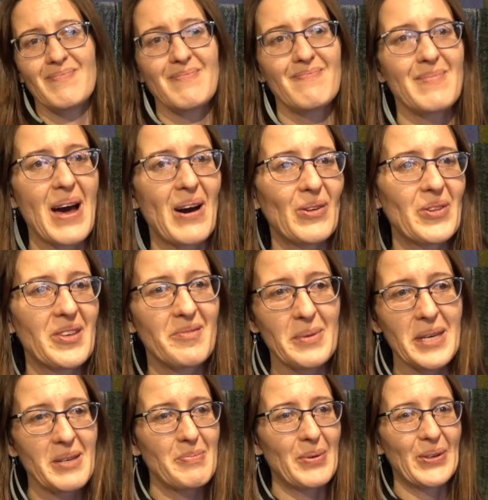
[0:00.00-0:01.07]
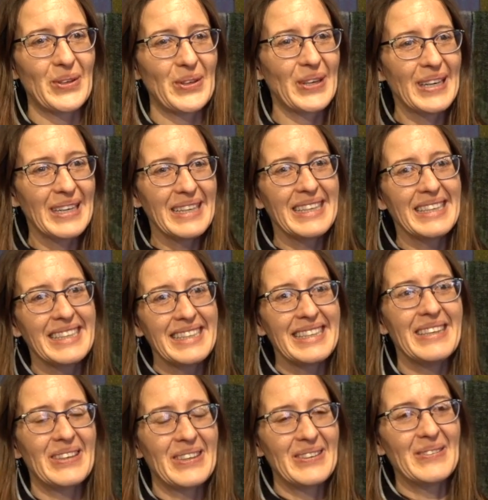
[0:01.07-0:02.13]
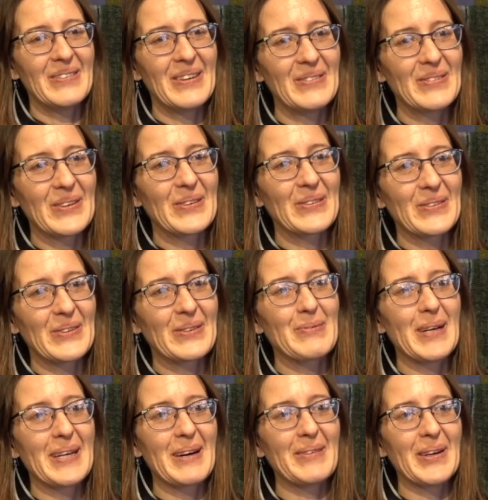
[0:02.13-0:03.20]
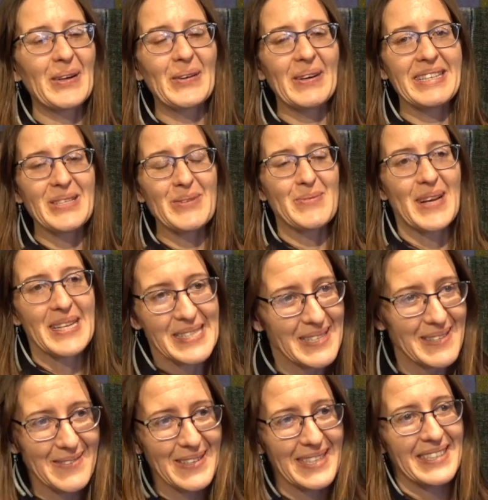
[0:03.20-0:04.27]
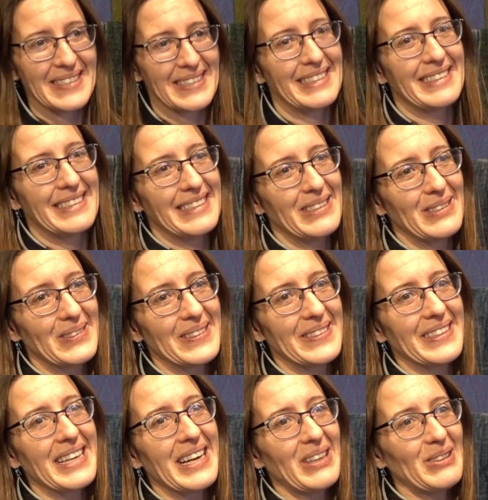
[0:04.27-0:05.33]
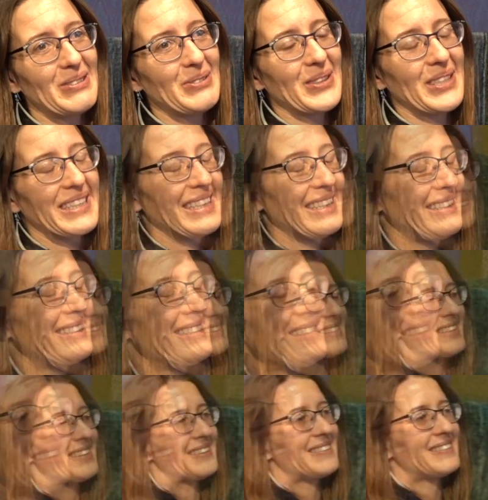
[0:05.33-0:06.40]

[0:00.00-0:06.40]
healthy people, we're becoming quite defensive here in Northern California. So